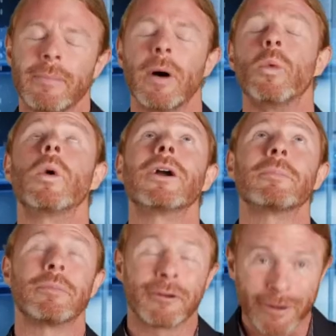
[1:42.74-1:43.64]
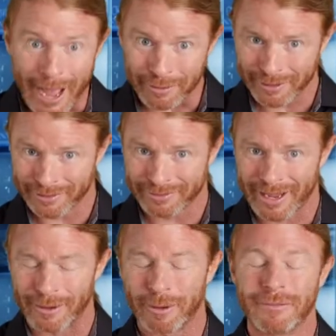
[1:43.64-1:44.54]
but we're proud to
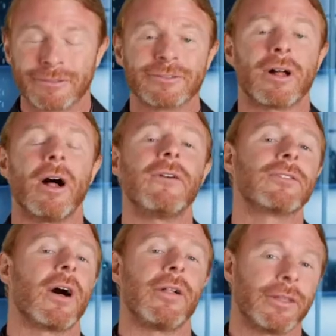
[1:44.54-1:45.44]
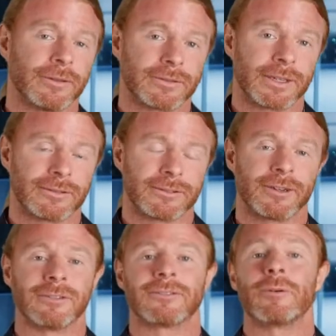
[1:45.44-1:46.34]
say we've solved all those
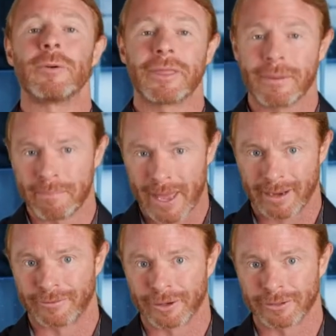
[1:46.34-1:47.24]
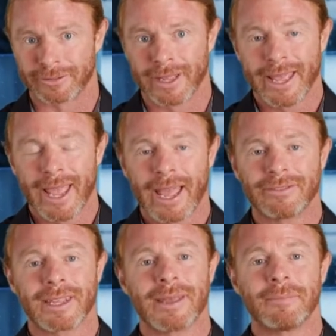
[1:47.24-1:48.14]
concerns with the metaverse as
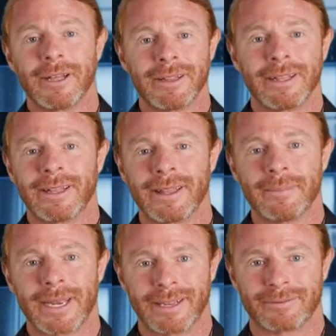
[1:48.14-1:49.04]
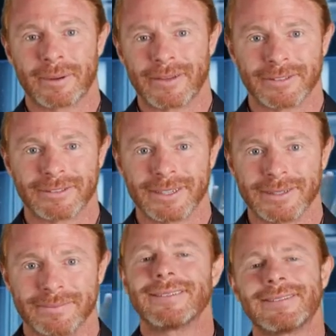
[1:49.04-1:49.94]
it completely eliminates
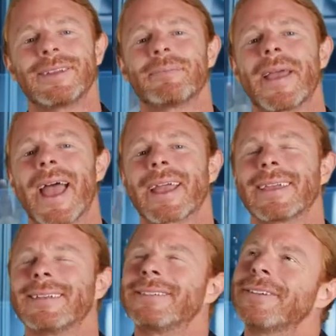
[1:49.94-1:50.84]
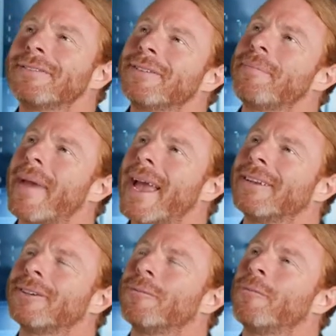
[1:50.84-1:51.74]
privacy. Sit back and just
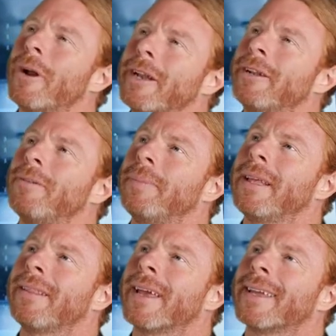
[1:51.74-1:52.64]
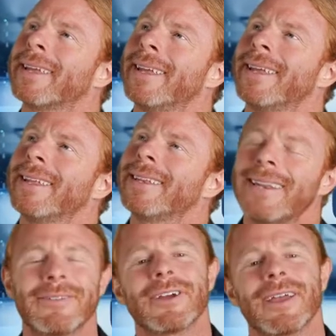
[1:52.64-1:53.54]
imagine what it'll be like to
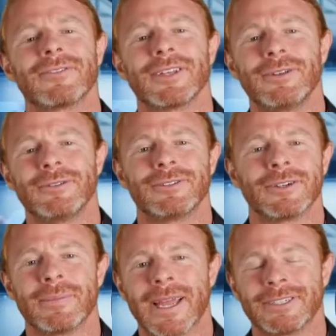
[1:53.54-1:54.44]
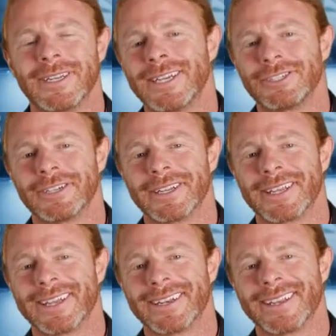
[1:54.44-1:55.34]
never have to use your imagination
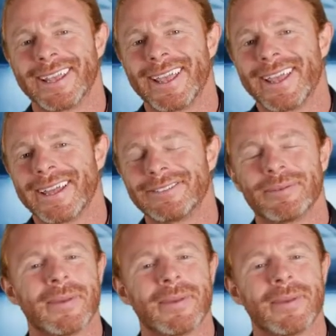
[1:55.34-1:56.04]
again as the